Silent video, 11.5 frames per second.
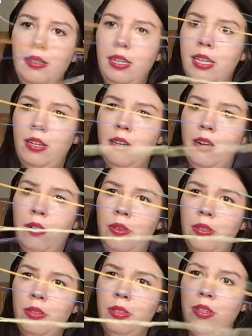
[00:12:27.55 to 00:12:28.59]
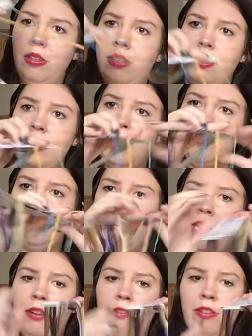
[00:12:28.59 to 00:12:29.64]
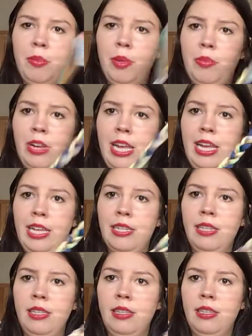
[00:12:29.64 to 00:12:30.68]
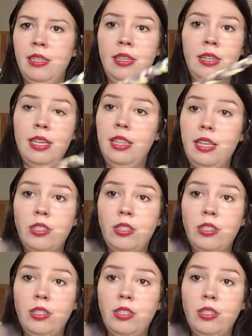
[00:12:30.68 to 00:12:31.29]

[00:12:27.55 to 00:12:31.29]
I don't know. You know, they're separated from the braid, and they